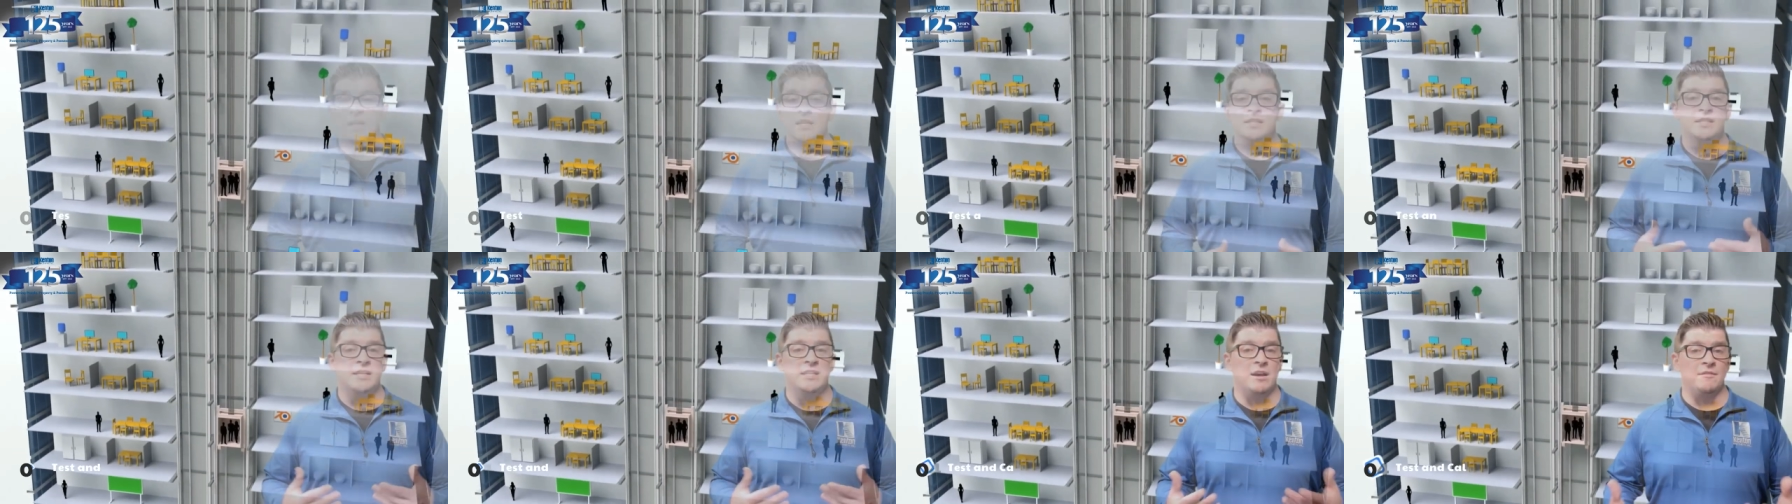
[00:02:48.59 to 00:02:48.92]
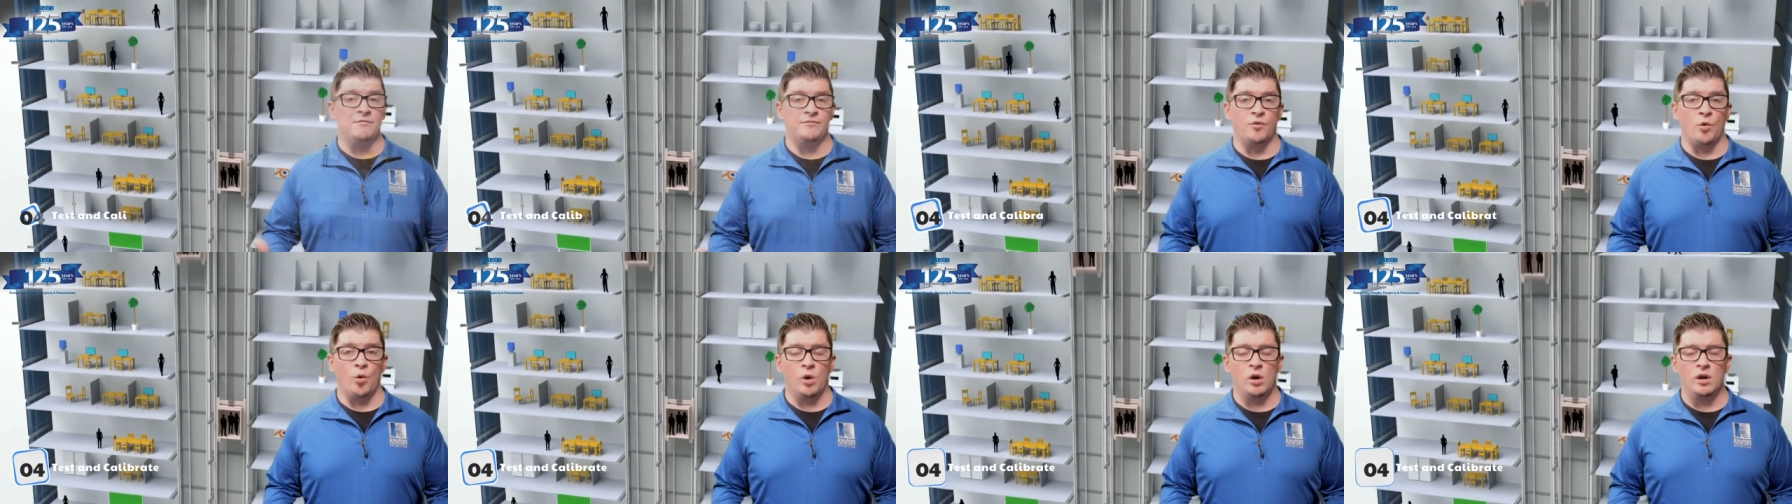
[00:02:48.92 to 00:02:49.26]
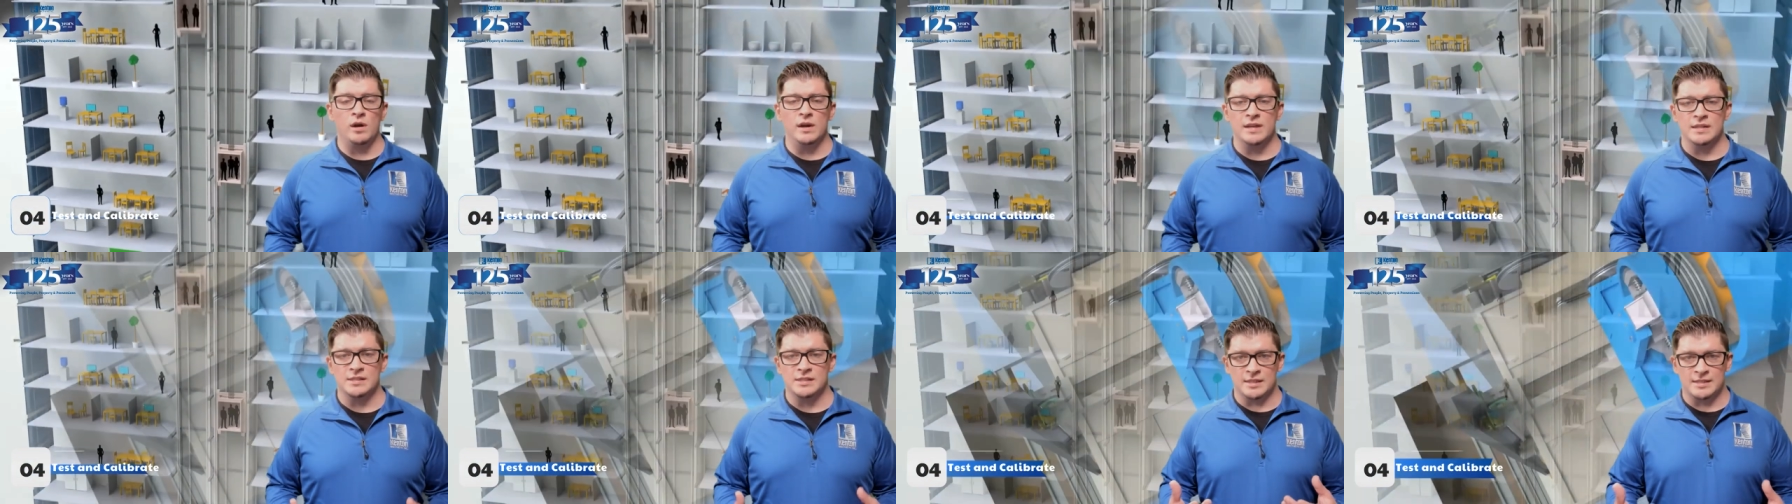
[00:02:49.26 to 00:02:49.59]
Step
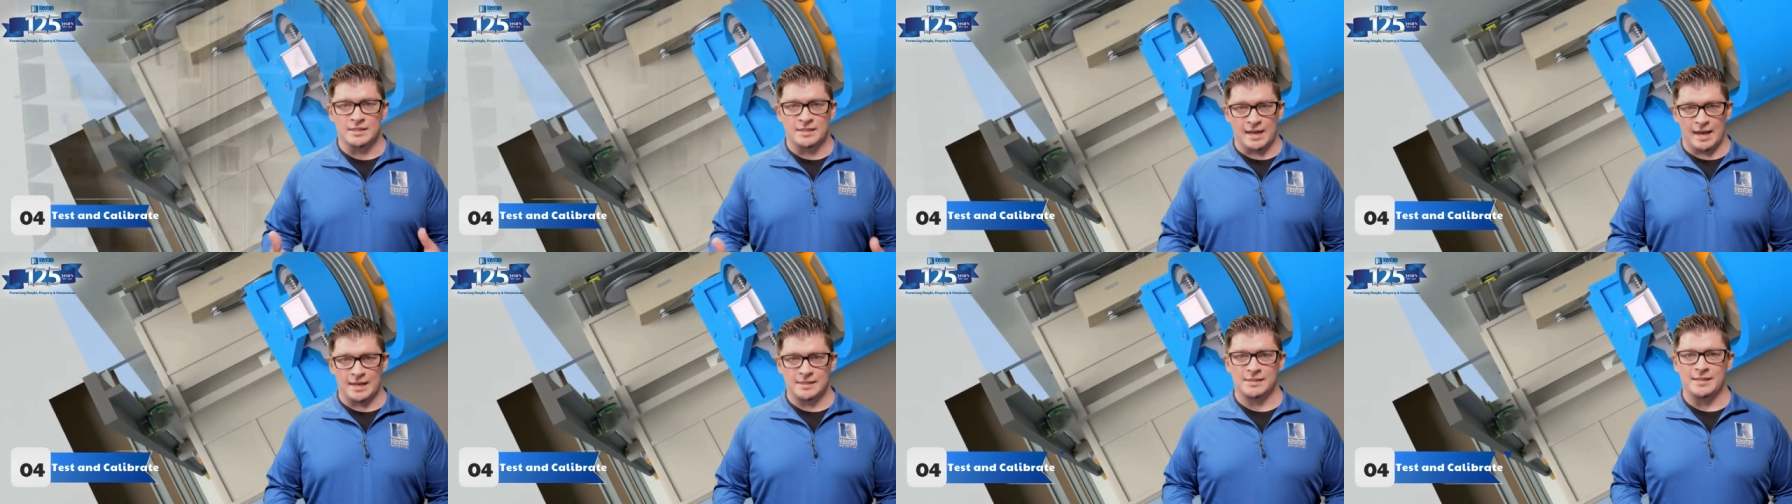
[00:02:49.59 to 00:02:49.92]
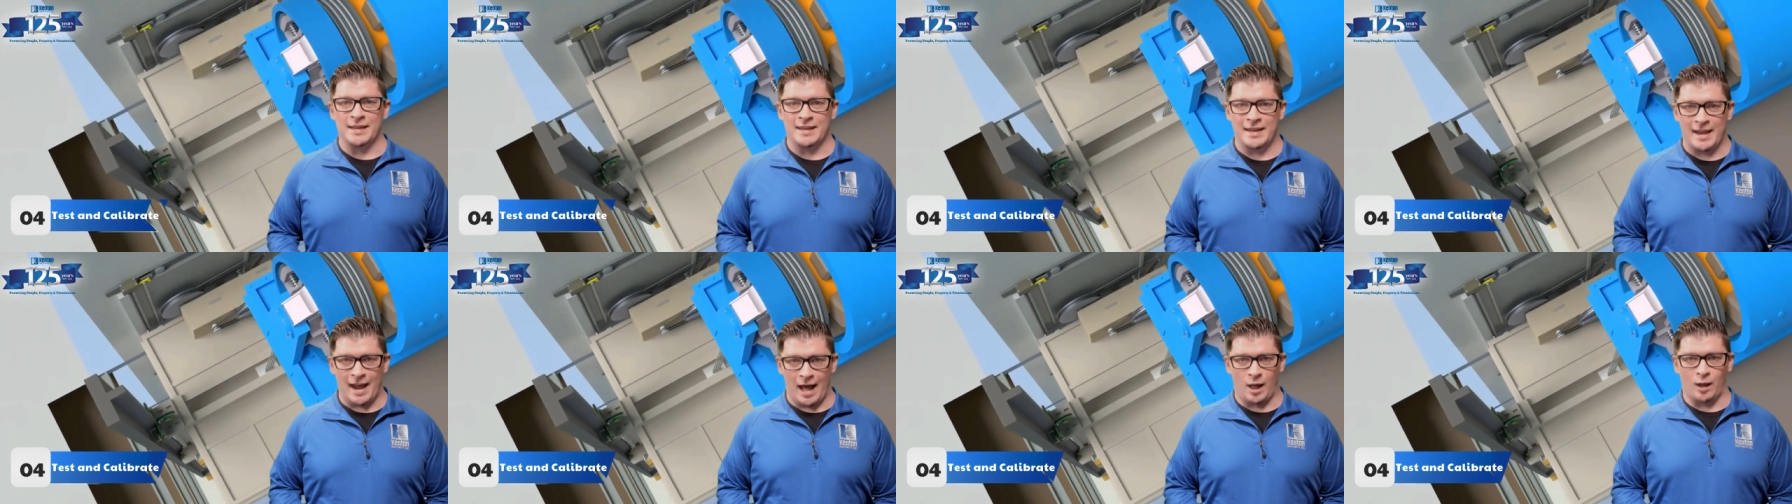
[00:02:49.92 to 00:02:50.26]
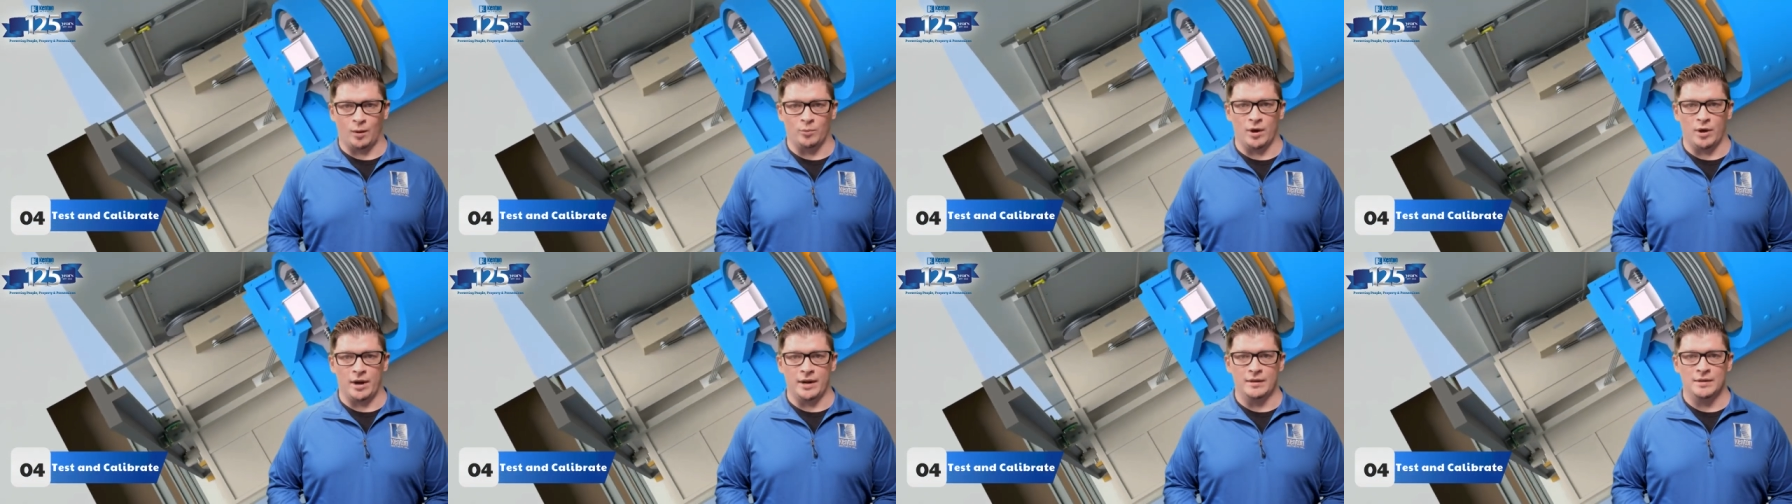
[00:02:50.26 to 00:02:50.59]
four is to test and
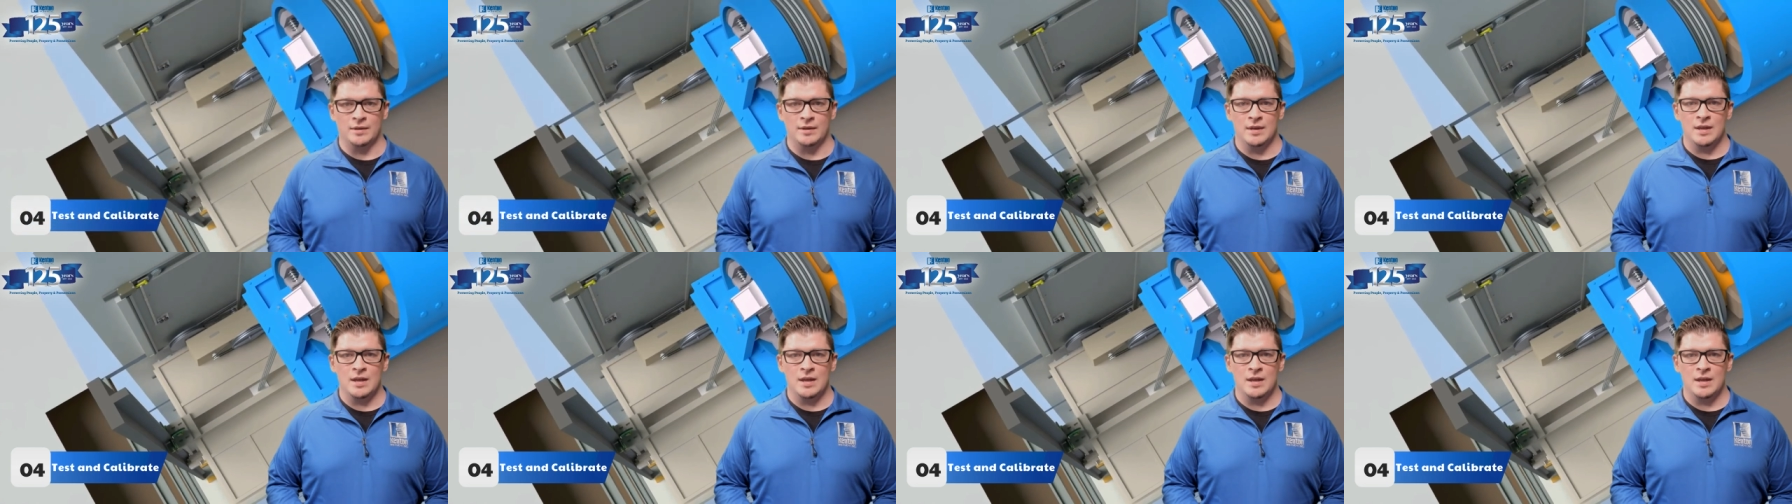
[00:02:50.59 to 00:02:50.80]
calibrate.